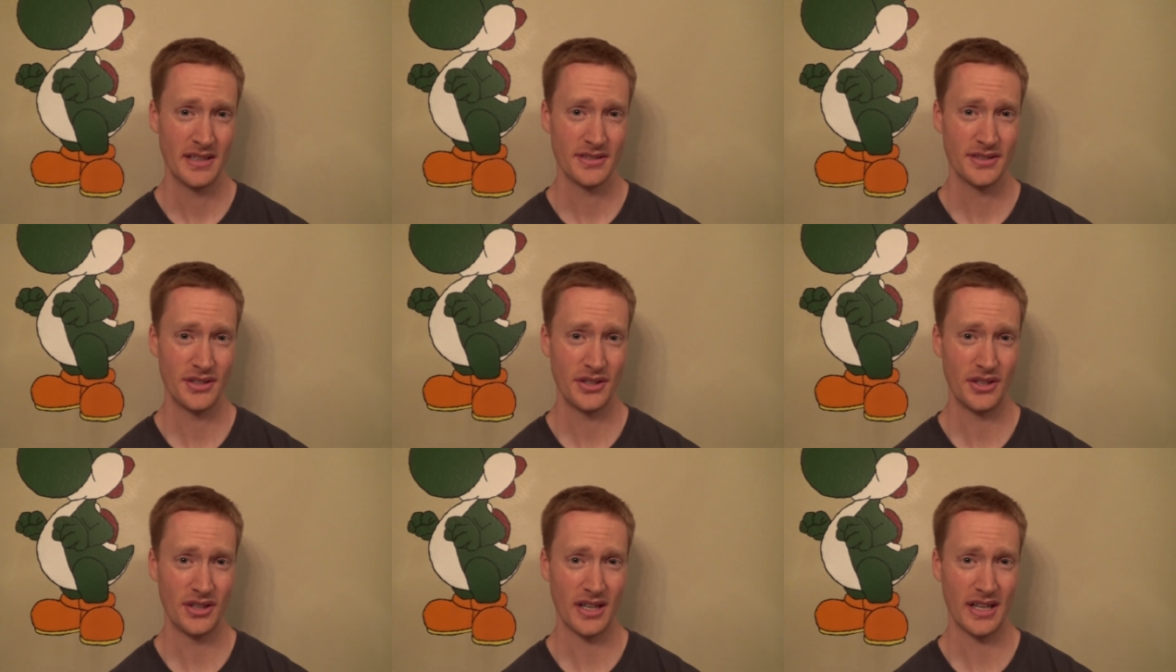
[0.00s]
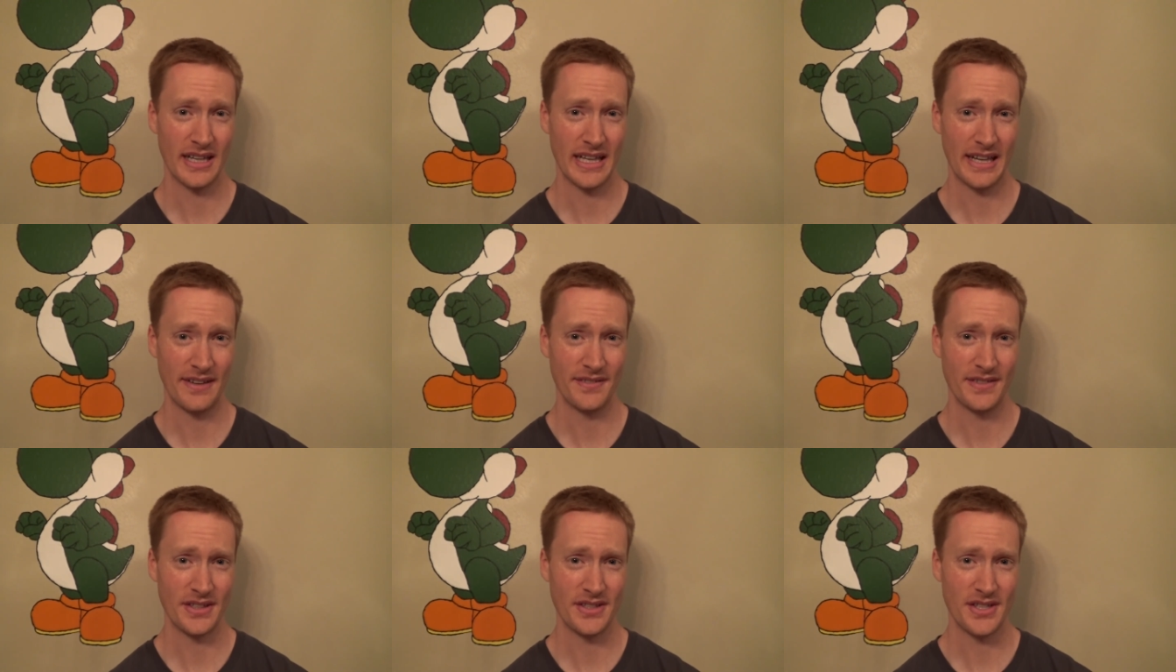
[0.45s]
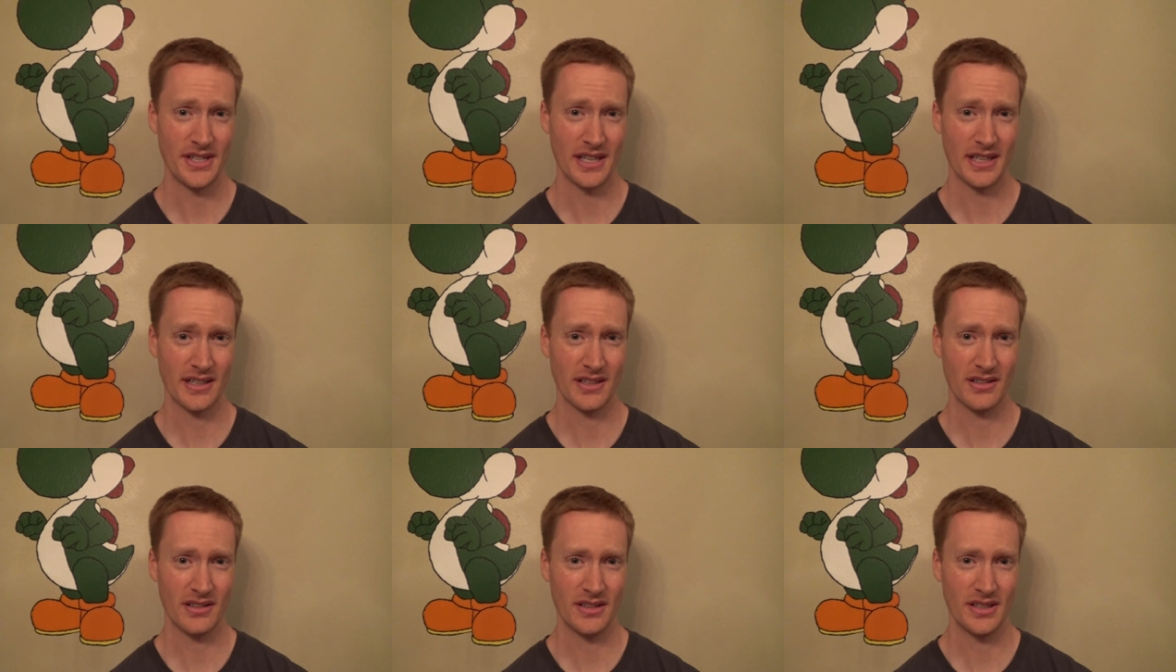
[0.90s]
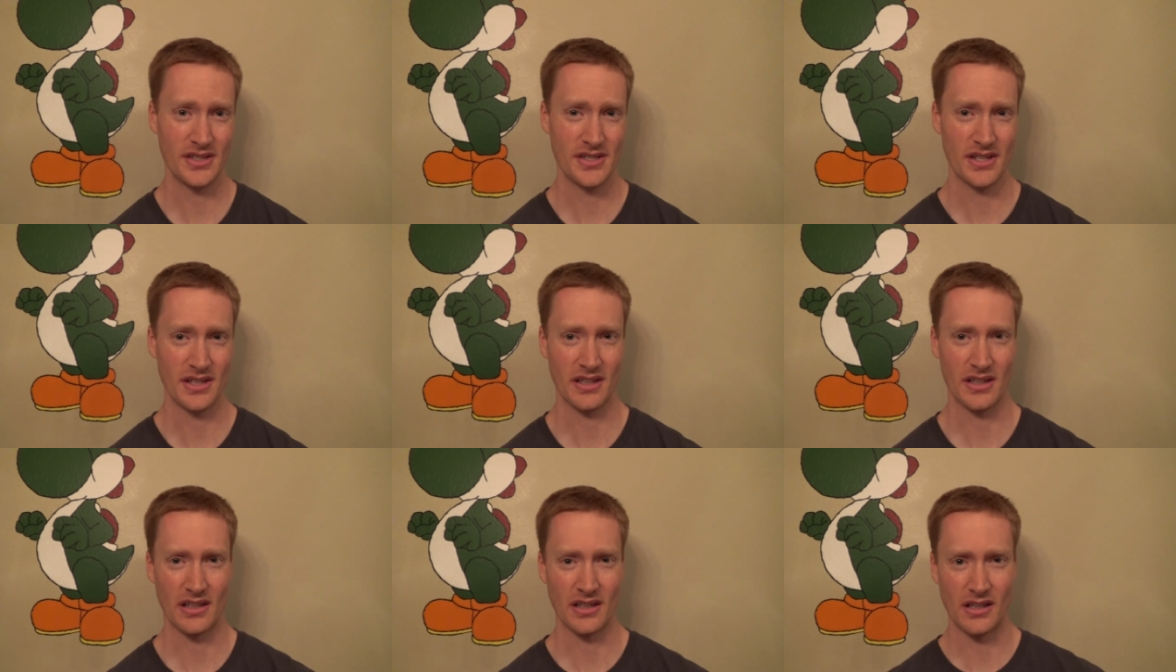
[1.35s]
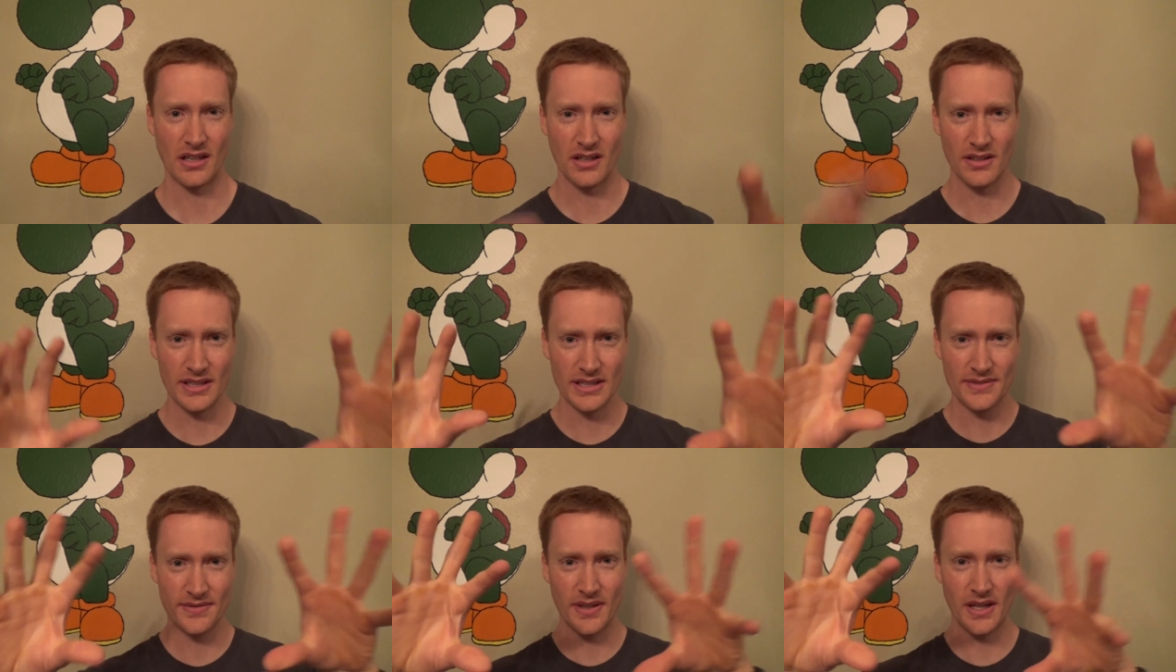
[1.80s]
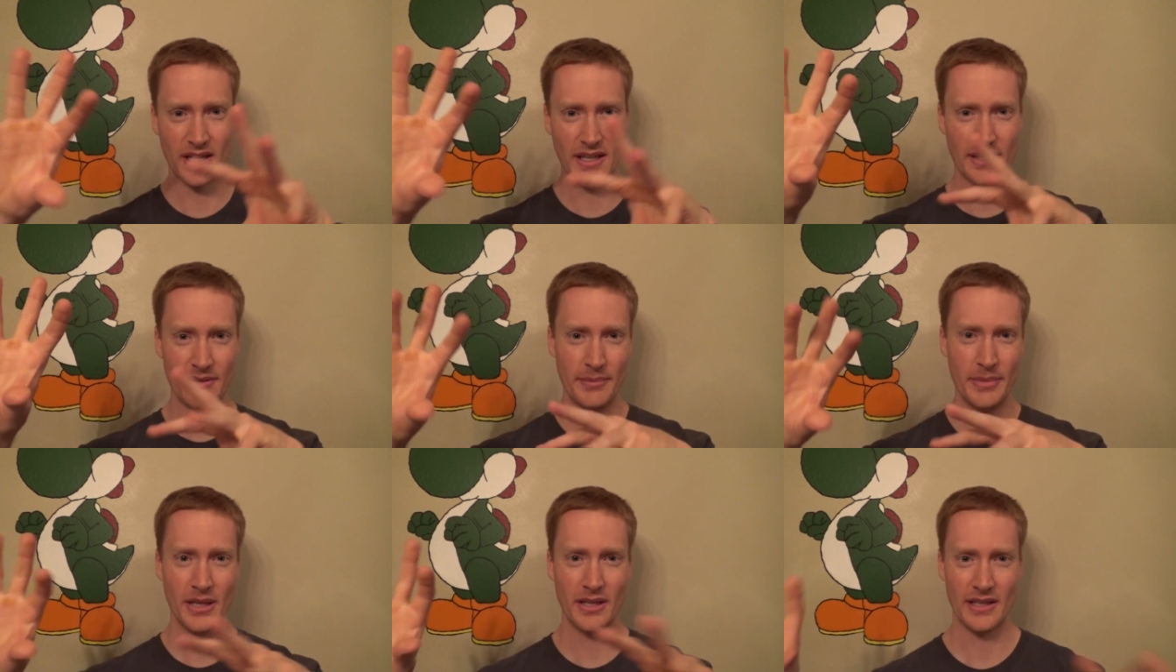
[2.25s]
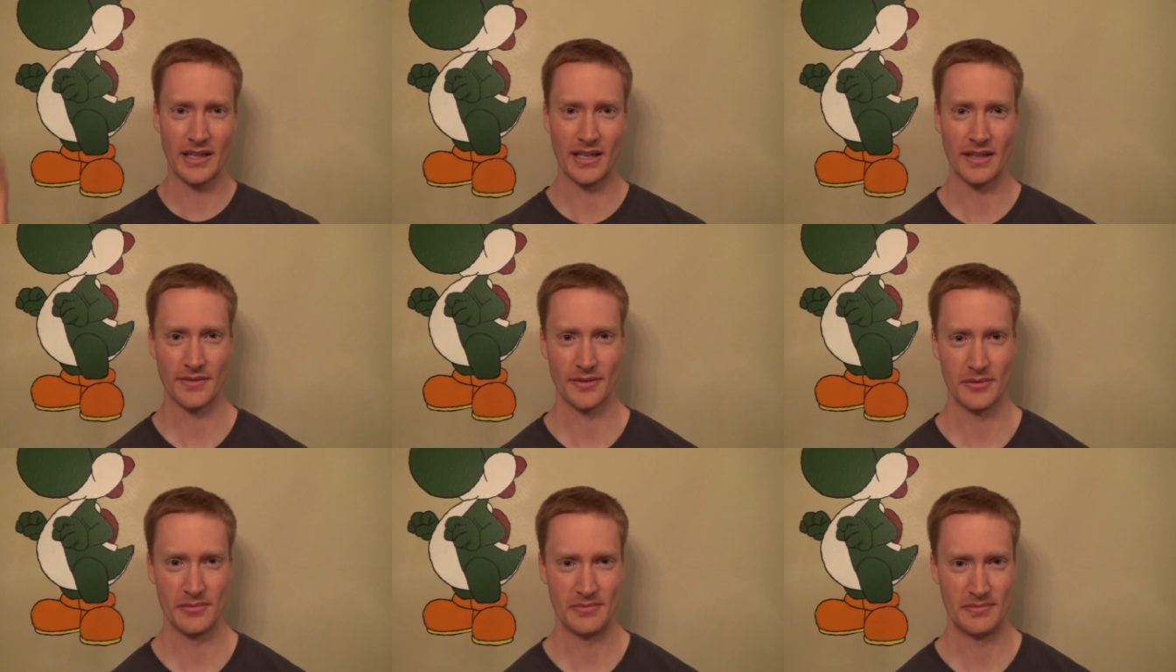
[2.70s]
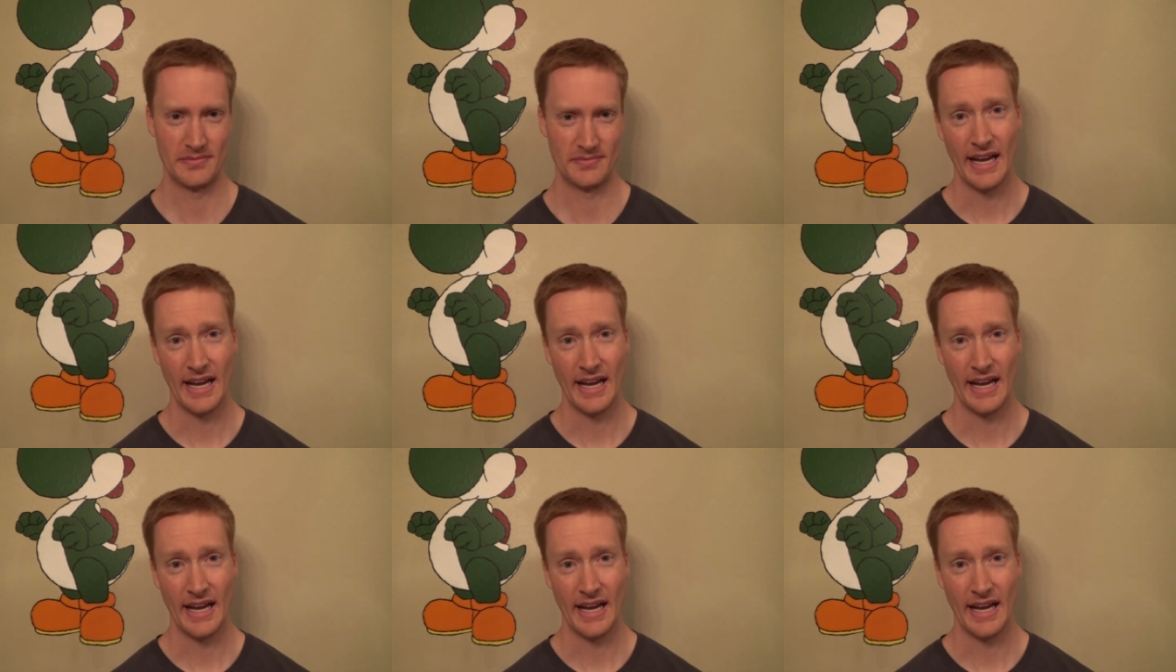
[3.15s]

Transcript: So you're not having to check collision on all these fucking million of them.